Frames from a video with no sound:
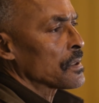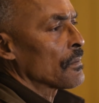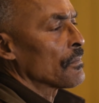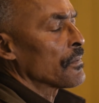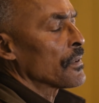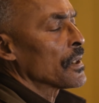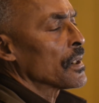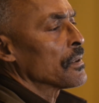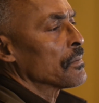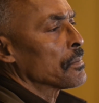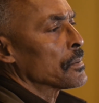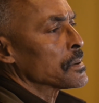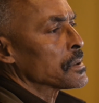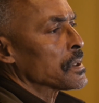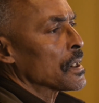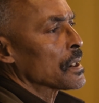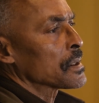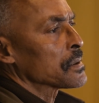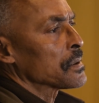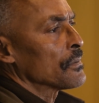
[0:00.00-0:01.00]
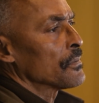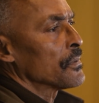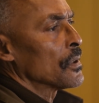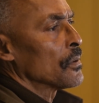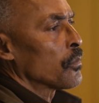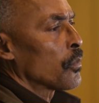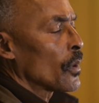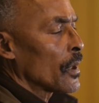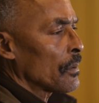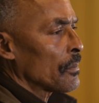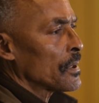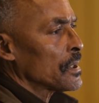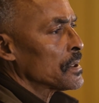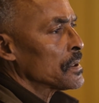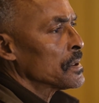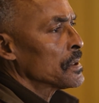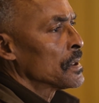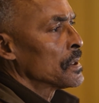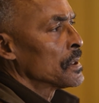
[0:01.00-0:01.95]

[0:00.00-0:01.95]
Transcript: I'm very protective of women,